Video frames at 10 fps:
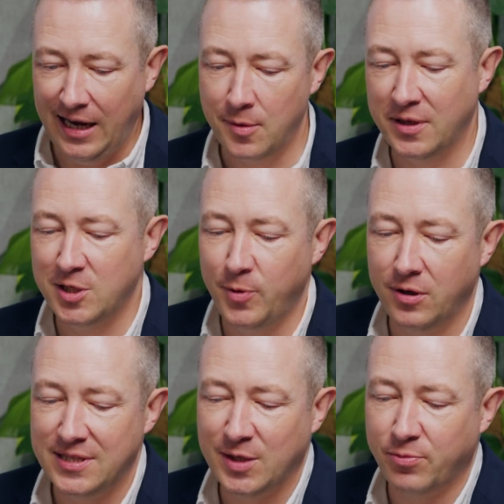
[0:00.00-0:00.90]
in one spot.
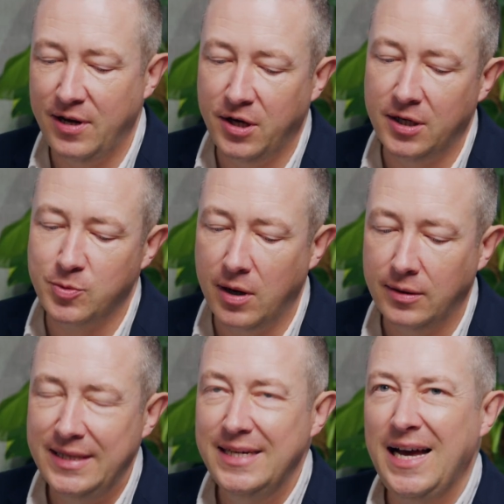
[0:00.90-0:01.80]
So that's pretty good as well.
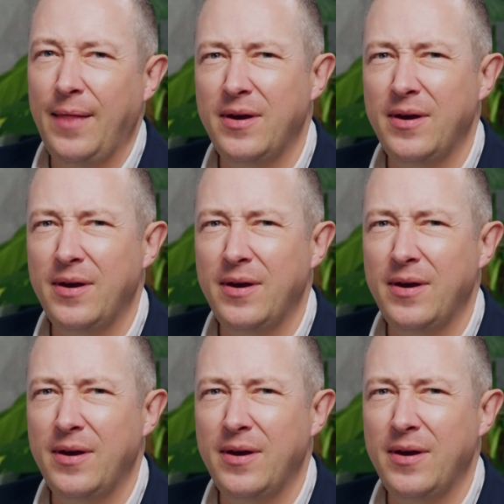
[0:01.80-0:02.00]
And